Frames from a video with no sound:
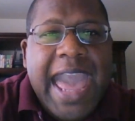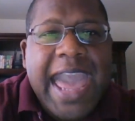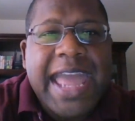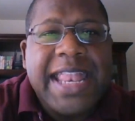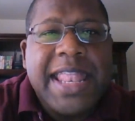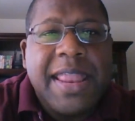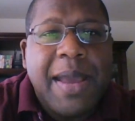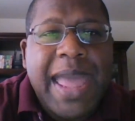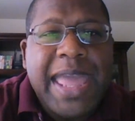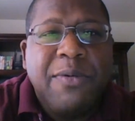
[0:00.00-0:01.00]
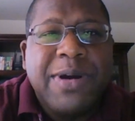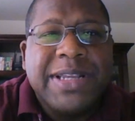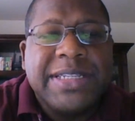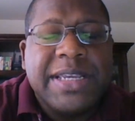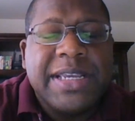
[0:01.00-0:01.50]
And it
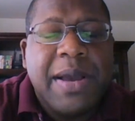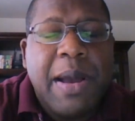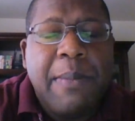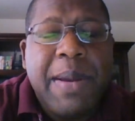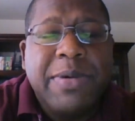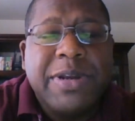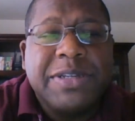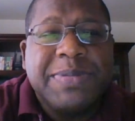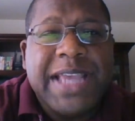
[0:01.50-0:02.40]
was a membership